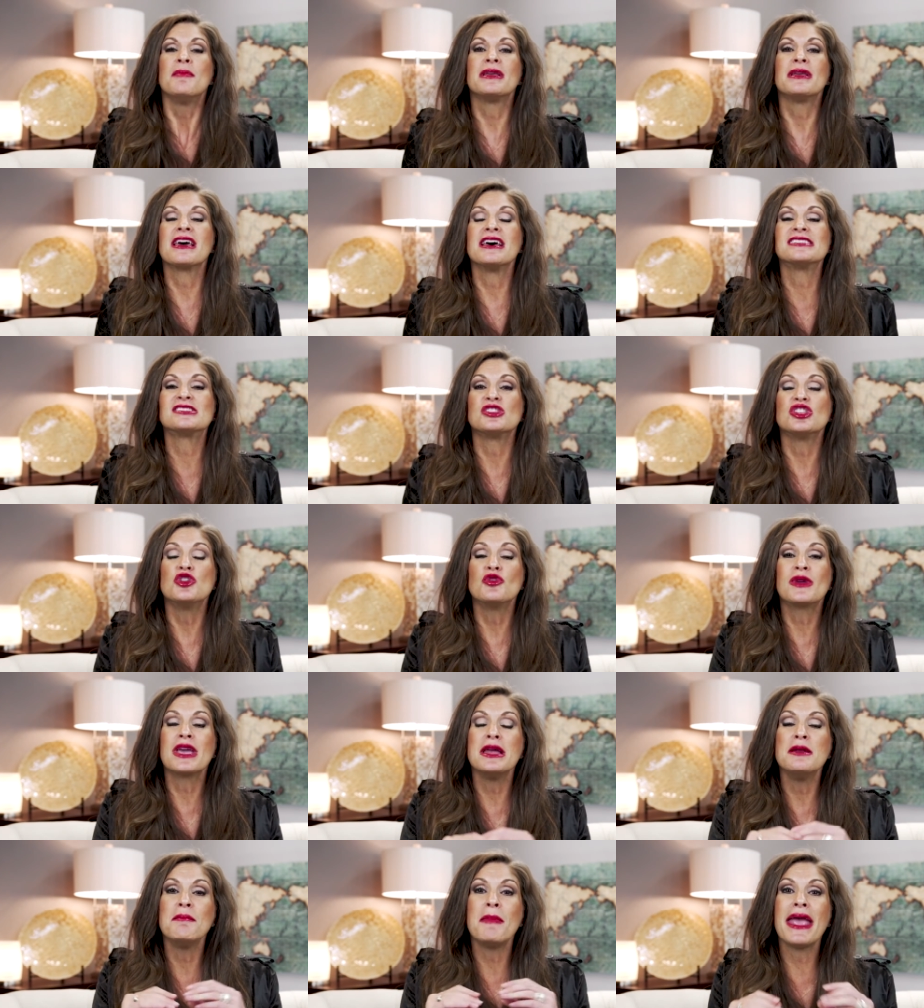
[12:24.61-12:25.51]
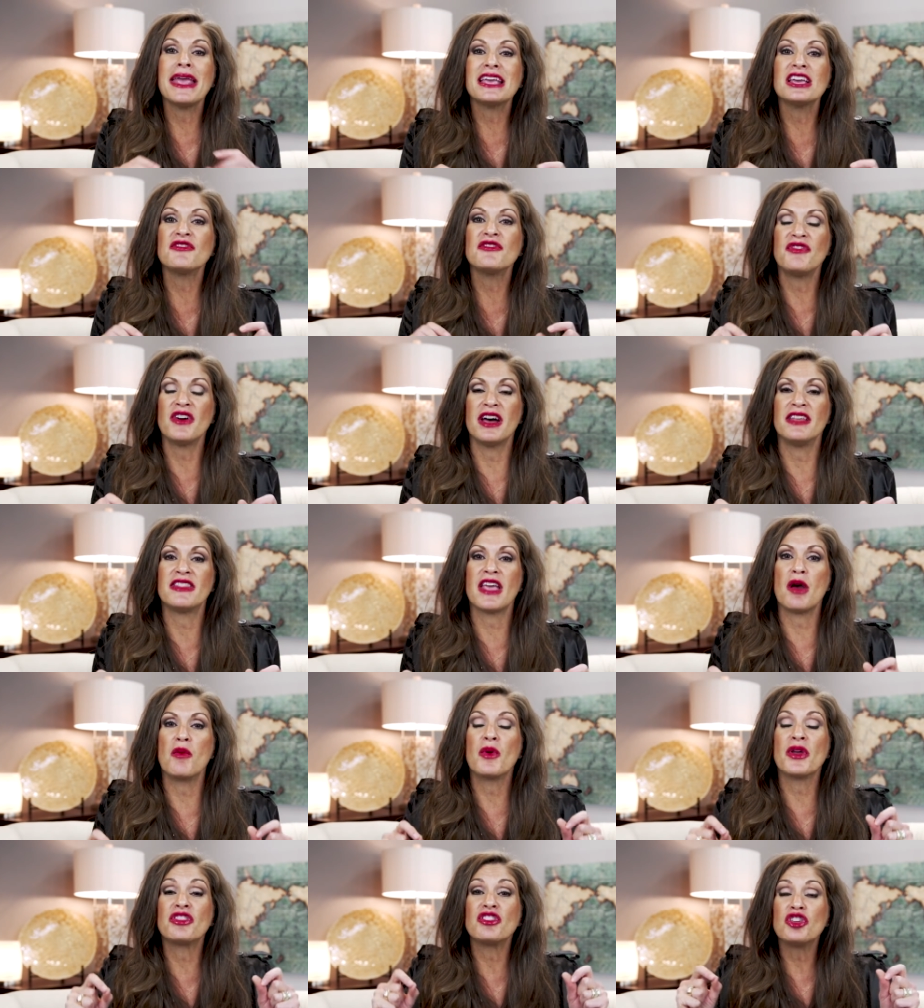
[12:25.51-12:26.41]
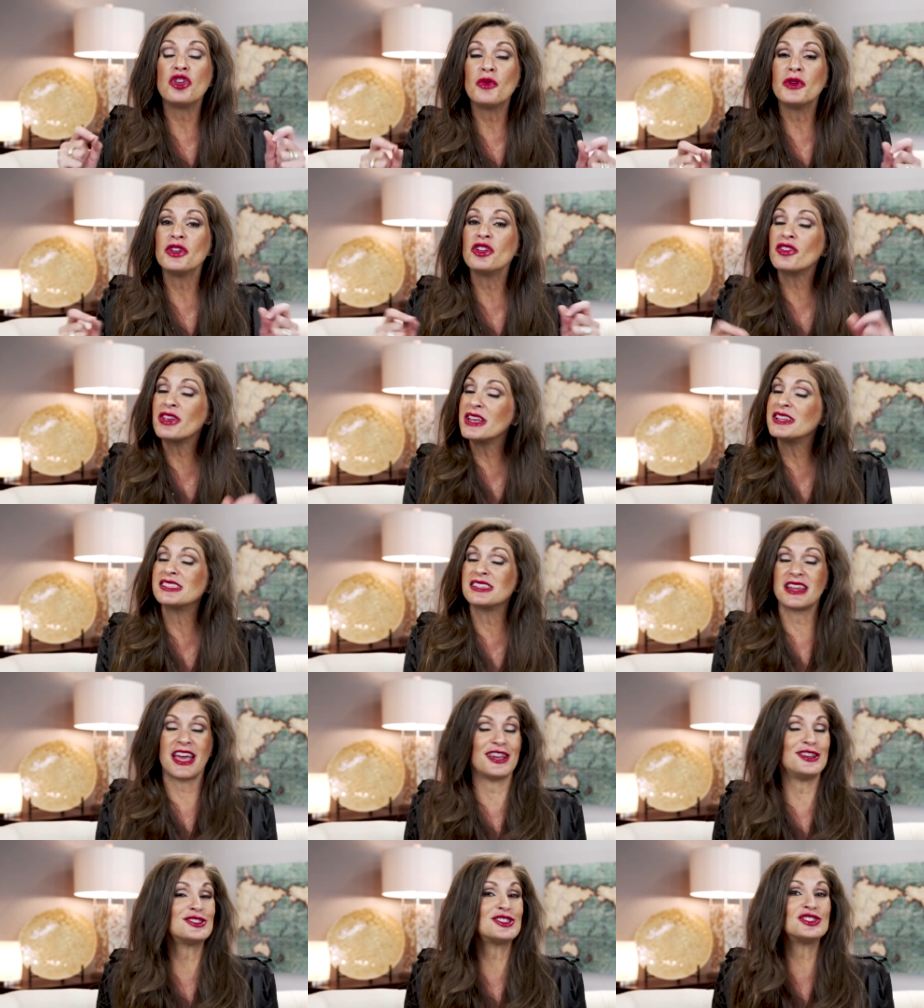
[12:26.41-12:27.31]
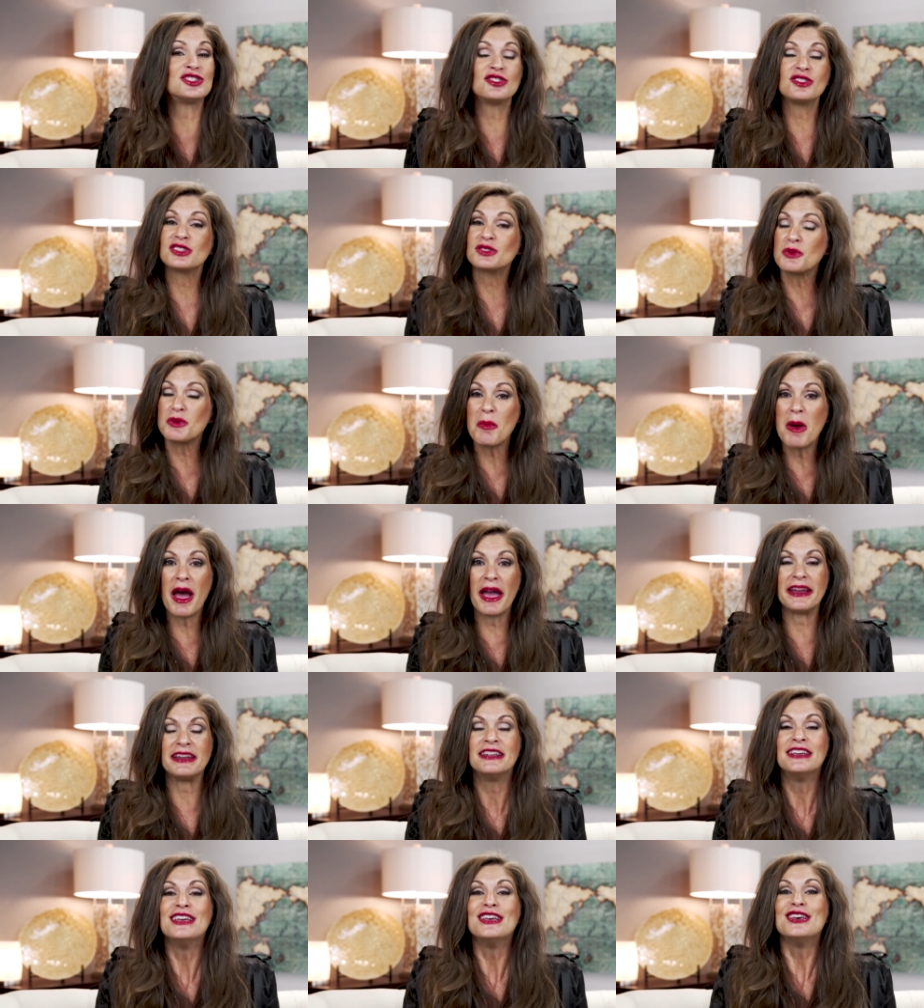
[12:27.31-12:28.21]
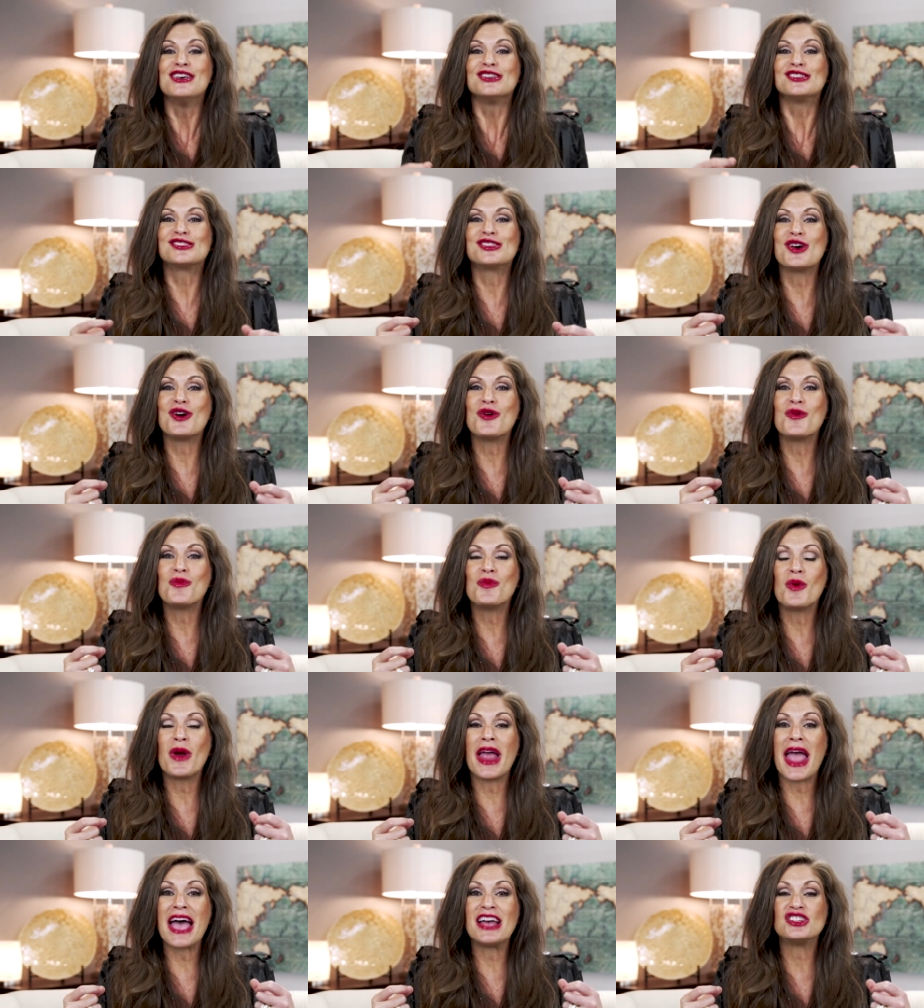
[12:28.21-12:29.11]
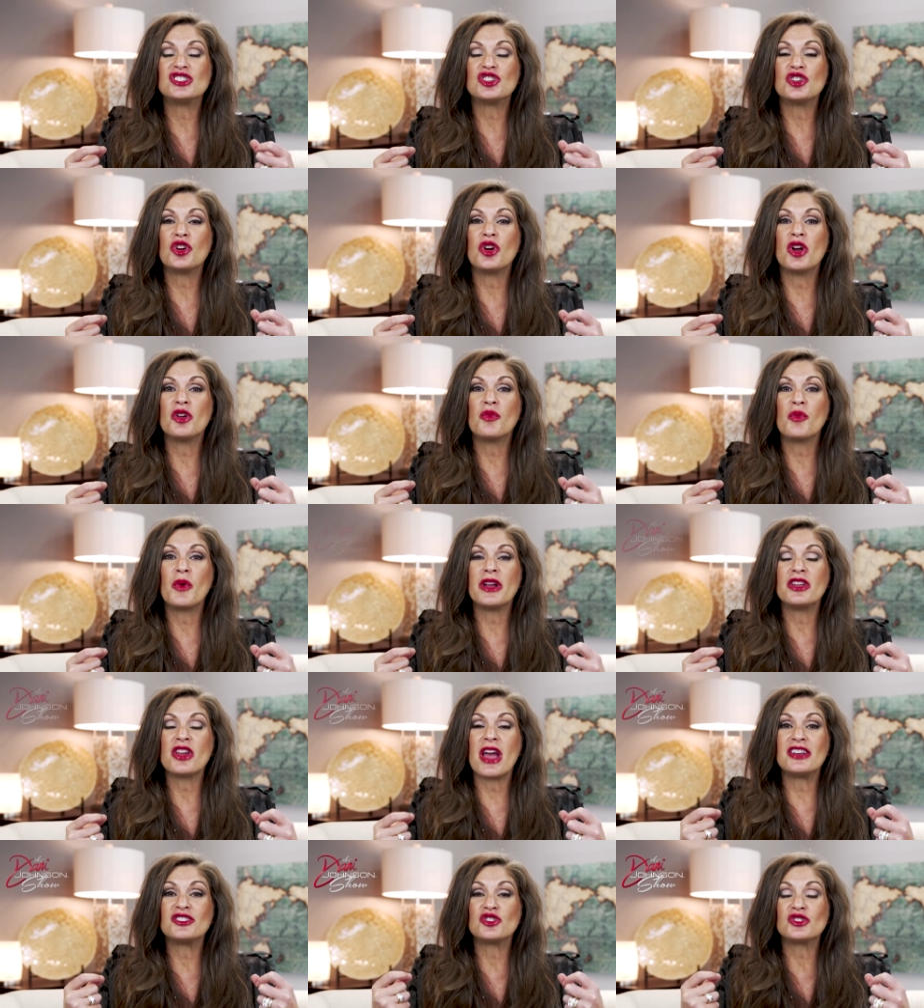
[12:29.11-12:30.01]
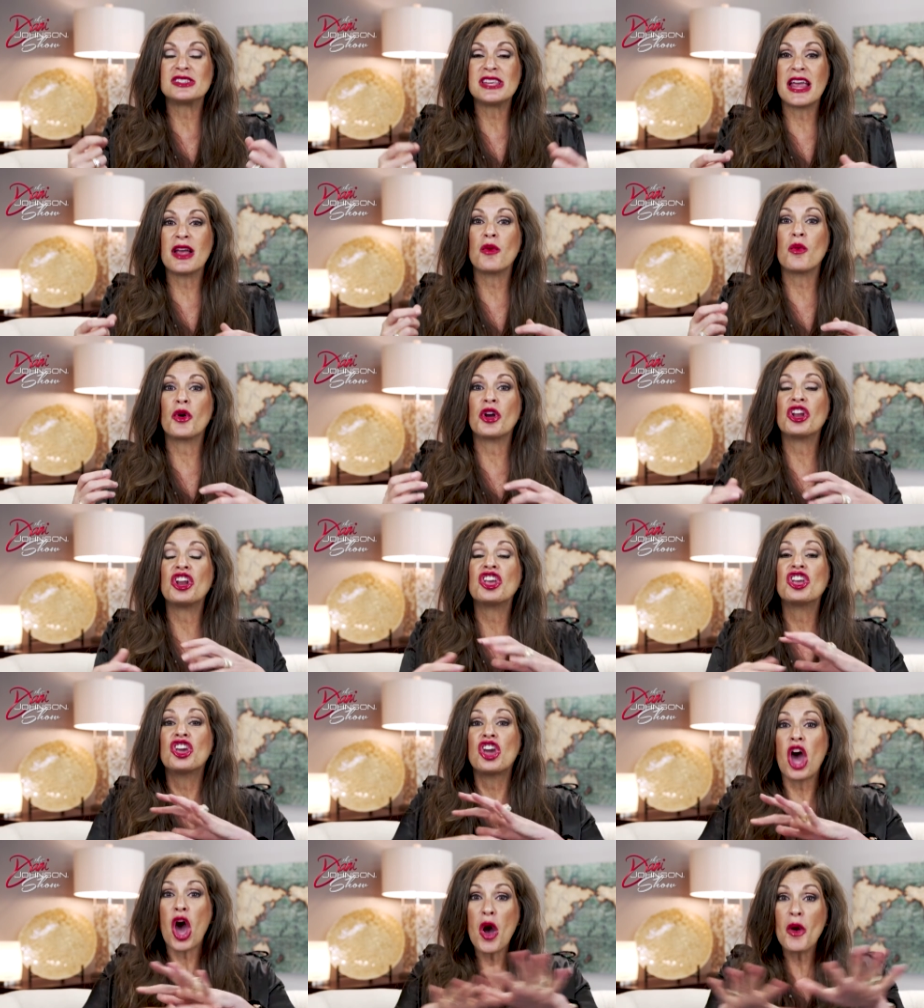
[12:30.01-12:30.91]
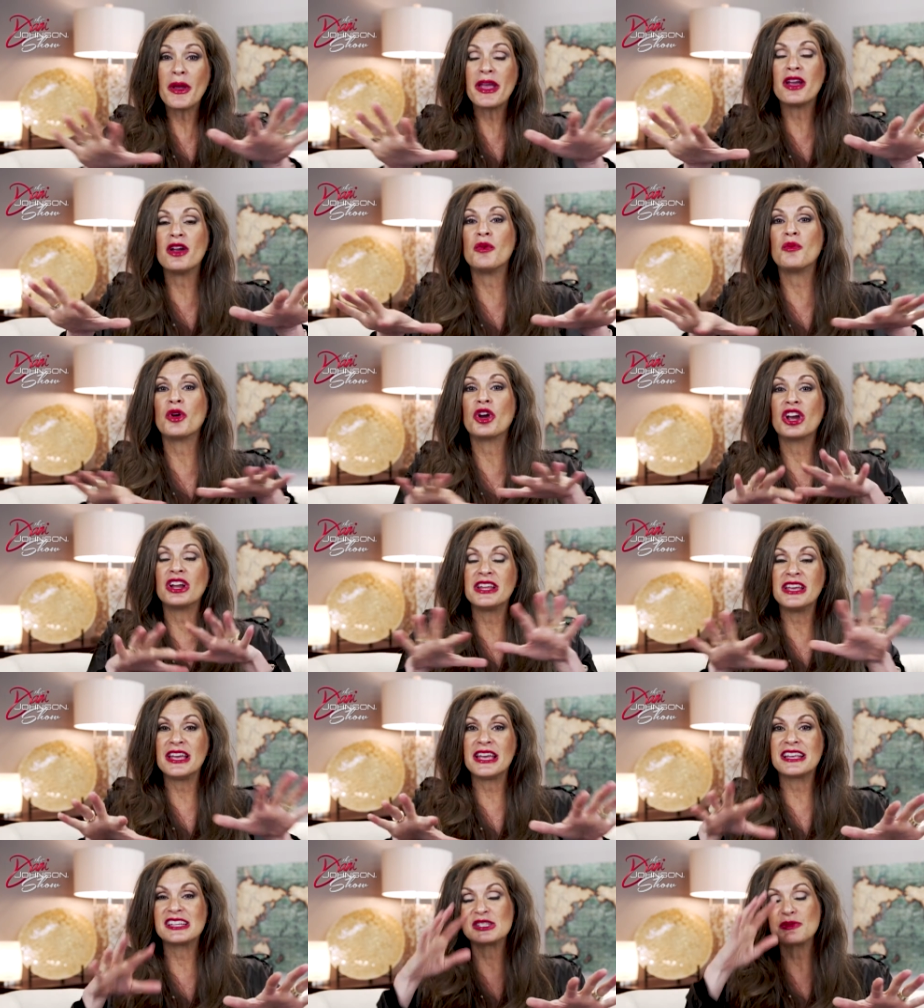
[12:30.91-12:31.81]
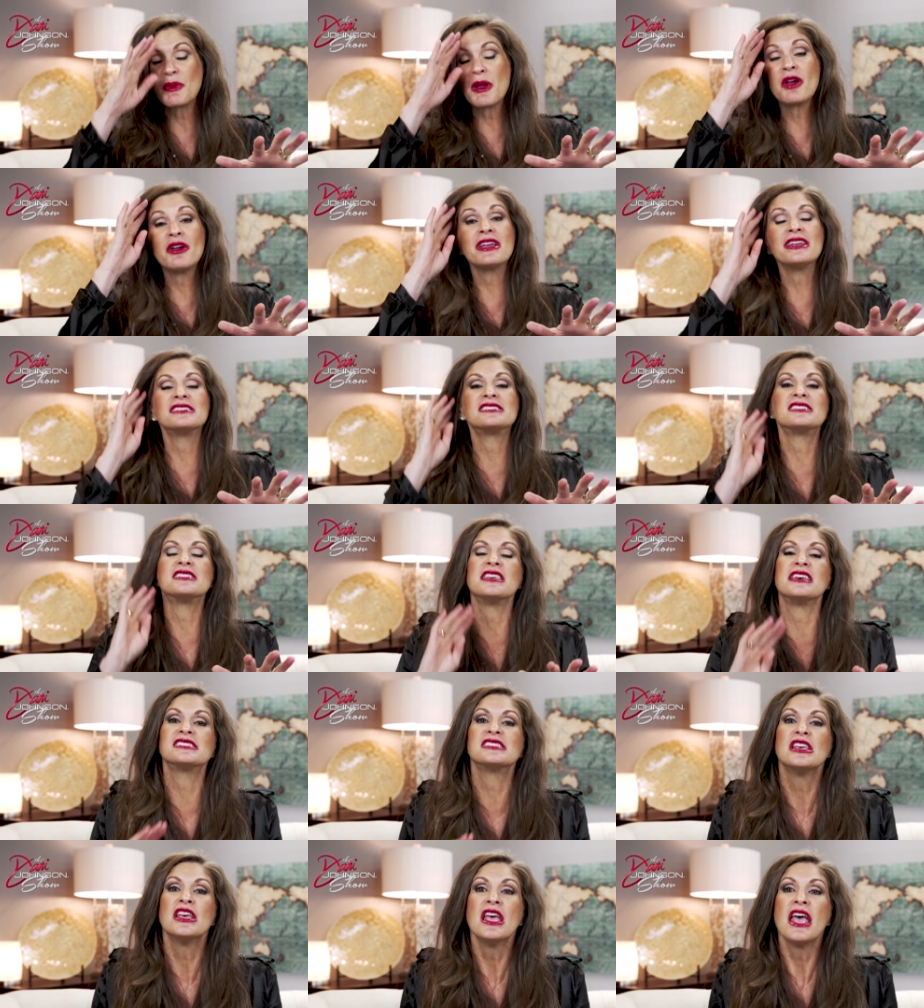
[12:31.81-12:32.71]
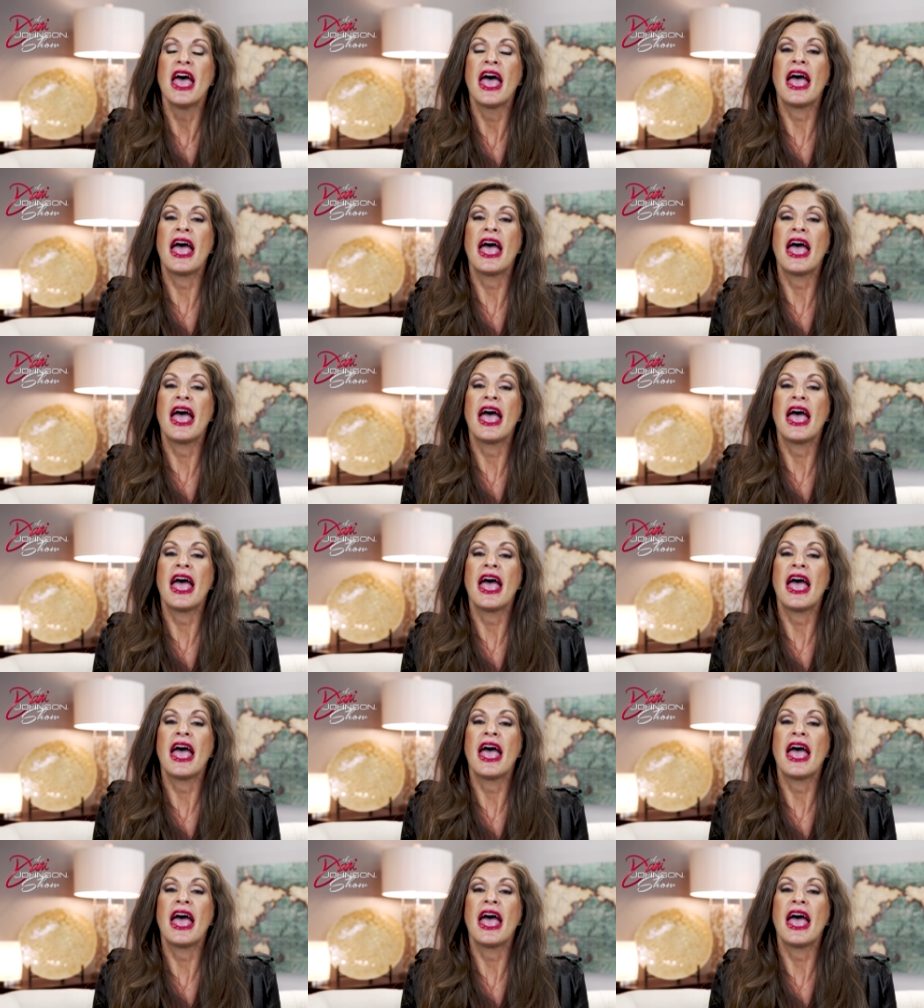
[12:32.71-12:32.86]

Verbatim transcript: because you can make it fun that with you and your kids, and I used to do this with mine. So as you're saying, we're going to go here and we're going to experience this.